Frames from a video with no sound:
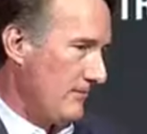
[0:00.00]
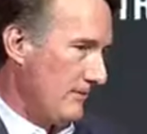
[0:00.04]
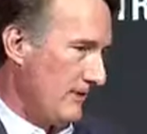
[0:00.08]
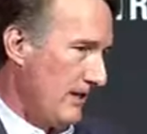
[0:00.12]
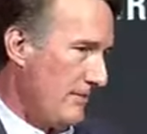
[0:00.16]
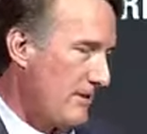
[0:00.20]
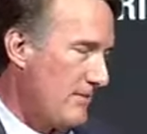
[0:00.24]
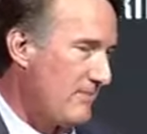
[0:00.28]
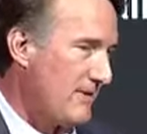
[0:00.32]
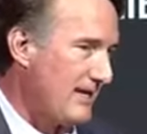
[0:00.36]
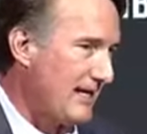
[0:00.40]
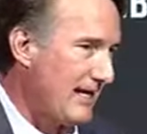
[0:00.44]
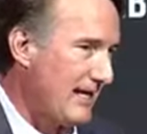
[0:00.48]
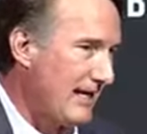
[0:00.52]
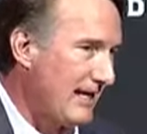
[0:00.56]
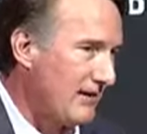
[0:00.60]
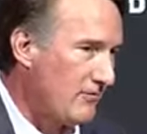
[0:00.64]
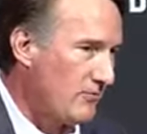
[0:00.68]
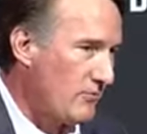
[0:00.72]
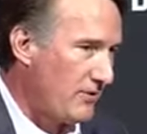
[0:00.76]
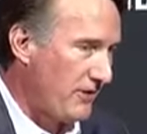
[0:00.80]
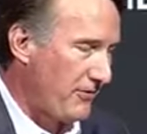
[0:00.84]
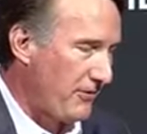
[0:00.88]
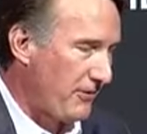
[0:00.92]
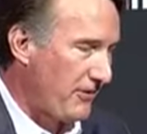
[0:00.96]
Let me
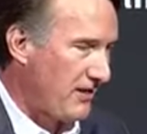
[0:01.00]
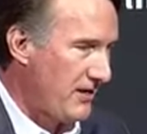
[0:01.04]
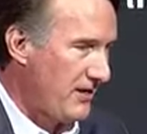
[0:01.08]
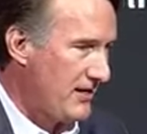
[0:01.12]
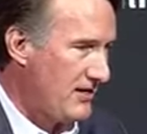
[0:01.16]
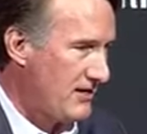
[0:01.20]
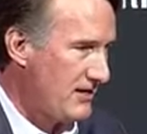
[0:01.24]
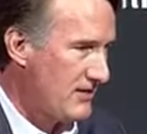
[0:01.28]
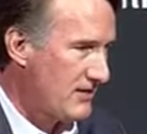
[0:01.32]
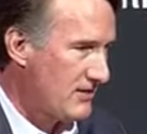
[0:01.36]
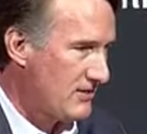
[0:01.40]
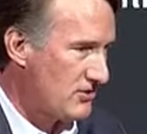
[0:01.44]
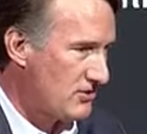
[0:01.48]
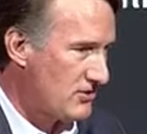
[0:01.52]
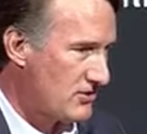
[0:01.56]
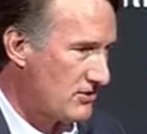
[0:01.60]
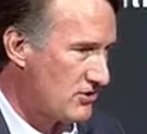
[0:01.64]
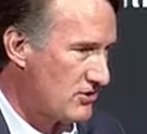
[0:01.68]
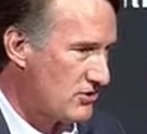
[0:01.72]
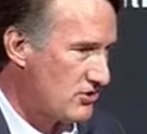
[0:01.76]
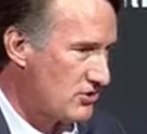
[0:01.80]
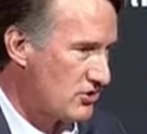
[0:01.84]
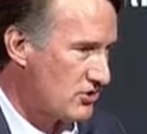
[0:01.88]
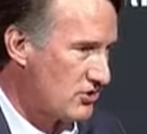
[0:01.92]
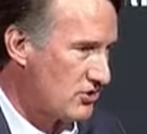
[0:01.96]
begin with
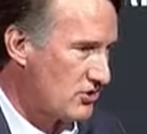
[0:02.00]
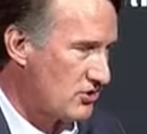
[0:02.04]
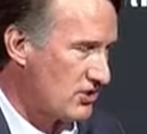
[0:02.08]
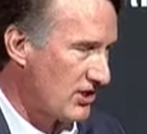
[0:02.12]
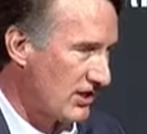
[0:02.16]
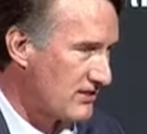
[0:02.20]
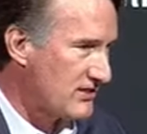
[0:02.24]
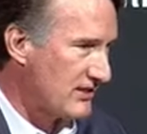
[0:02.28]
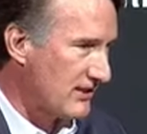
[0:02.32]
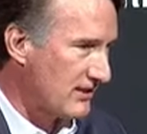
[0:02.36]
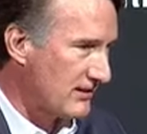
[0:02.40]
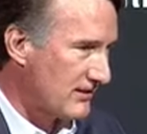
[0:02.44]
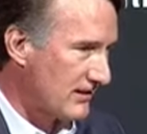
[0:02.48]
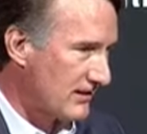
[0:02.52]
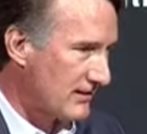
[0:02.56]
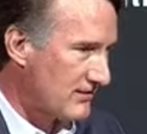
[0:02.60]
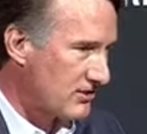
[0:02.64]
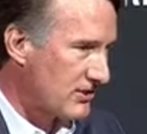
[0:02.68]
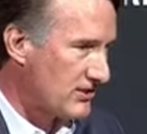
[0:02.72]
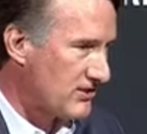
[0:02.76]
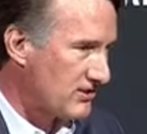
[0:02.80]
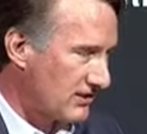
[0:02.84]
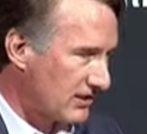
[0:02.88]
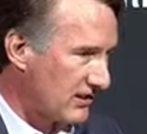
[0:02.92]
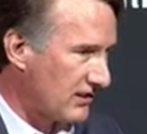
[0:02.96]
just
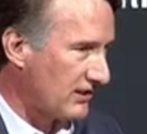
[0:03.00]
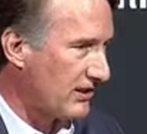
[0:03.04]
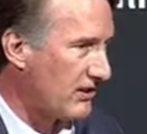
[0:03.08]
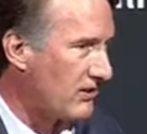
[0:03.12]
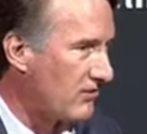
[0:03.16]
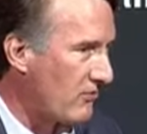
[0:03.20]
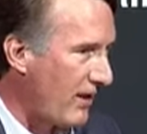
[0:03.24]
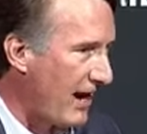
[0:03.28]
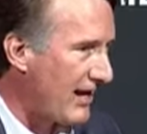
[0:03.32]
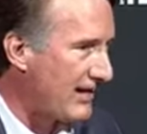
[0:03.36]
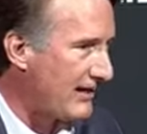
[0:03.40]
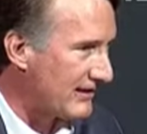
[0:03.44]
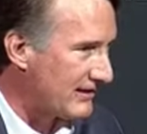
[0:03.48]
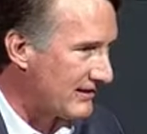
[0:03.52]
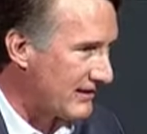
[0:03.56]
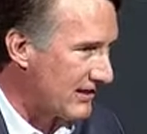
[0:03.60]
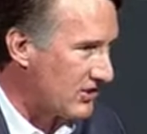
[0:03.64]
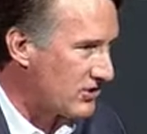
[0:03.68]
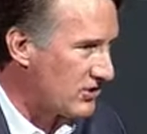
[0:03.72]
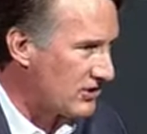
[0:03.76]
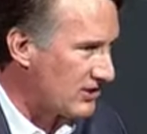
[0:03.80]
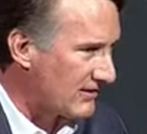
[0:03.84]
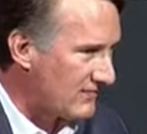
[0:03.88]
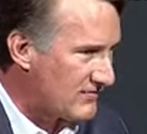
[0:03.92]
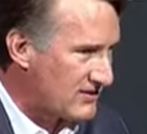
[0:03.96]
a clear
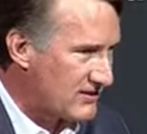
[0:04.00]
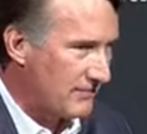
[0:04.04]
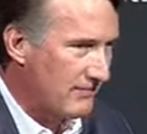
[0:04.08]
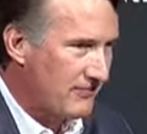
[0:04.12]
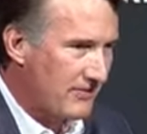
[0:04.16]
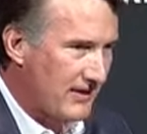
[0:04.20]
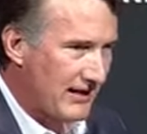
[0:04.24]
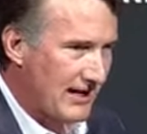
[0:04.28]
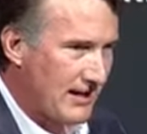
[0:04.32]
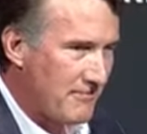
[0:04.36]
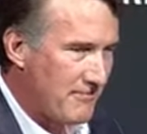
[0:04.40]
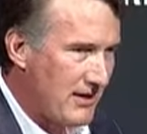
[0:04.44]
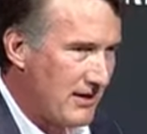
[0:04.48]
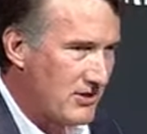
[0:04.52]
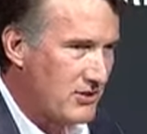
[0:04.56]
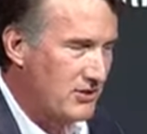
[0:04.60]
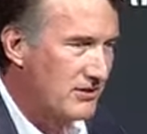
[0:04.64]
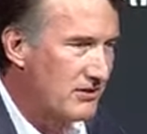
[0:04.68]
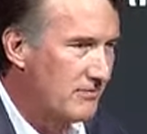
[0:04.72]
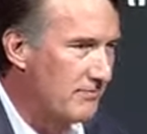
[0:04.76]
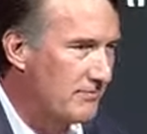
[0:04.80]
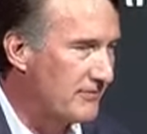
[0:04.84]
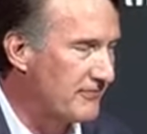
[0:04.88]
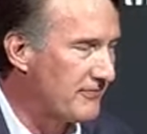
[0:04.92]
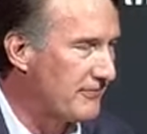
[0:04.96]
recognition of something I
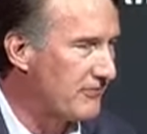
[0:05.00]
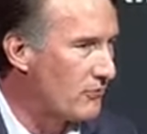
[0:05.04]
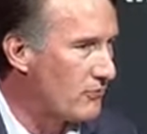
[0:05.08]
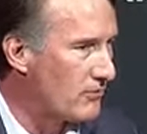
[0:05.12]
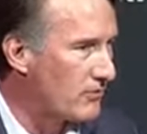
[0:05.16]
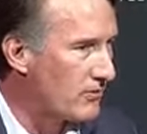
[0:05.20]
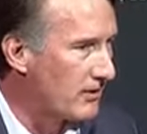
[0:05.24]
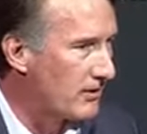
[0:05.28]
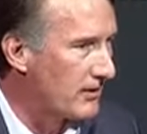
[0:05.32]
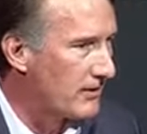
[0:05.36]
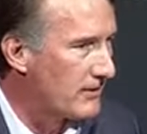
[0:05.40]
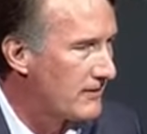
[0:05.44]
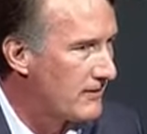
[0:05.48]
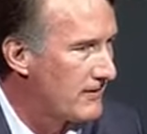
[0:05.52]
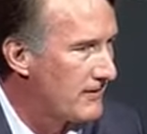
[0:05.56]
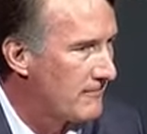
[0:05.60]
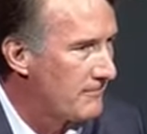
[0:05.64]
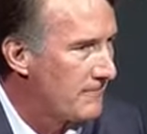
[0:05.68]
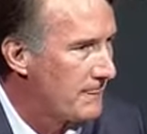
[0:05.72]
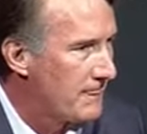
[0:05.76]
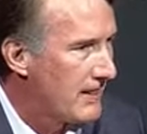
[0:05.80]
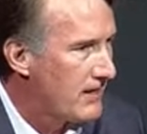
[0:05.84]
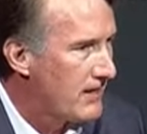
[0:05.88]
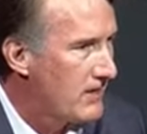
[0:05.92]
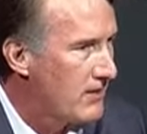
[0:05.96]
mentioned before,
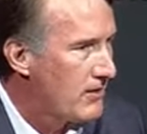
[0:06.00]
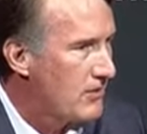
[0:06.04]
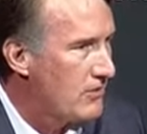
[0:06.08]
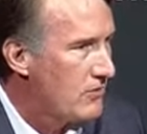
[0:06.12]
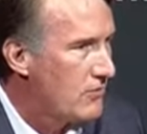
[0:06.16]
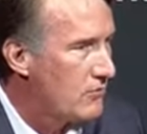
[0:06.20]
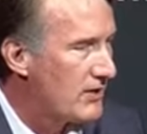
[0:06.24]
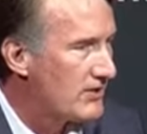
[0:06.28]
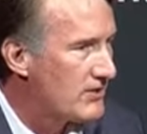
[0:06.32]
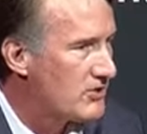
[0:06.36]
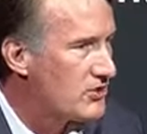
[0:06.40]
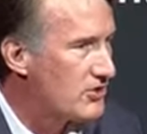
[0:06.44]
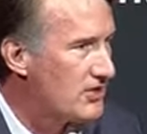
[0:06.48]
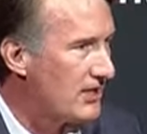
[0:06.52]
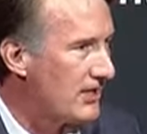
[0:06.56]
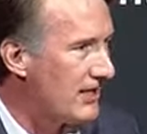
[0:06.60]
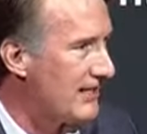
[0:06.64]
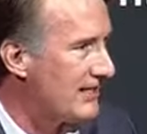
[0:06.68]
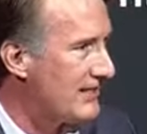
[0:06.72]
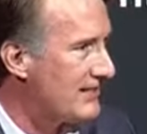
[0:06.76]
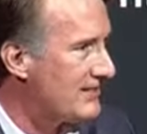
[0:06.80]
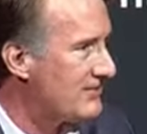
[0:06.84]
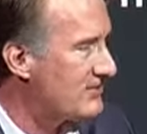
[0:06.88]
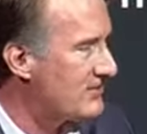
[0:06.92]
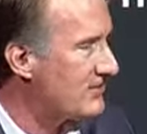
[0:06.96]
which
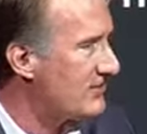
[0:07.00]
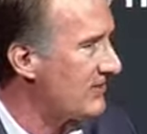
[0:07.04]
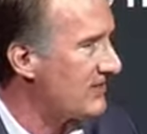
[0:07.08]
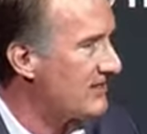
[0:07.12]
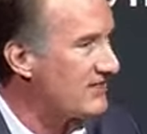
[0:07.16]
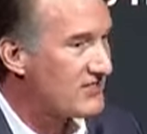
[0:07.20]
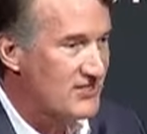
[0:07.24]
is the